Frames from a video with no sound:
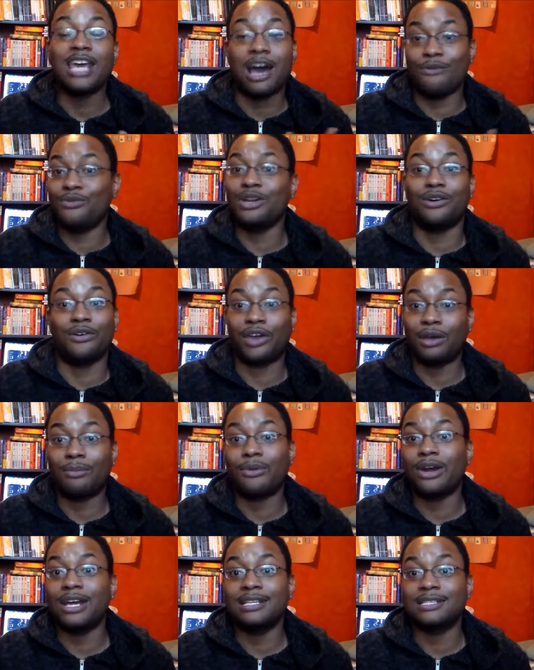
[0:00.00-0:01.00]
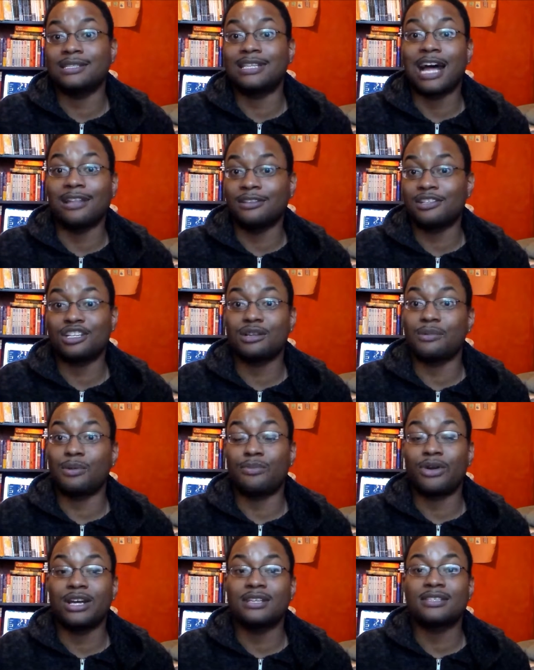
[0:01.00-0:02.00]
Yeah, we don't get breaks, not
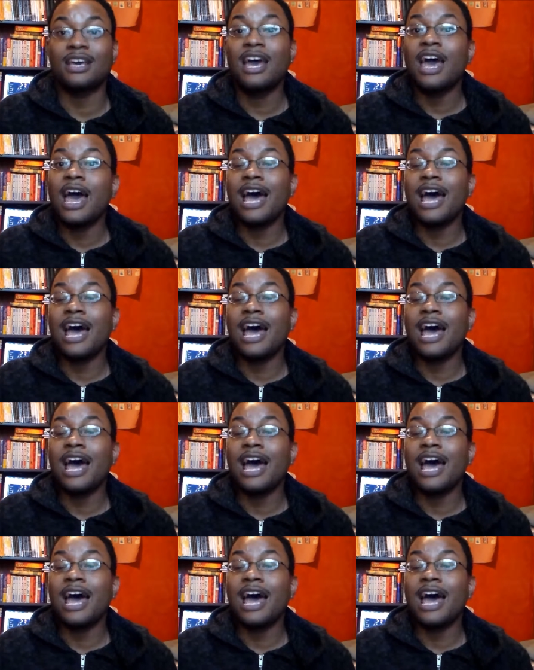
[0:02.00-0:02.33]
legitimate breaks.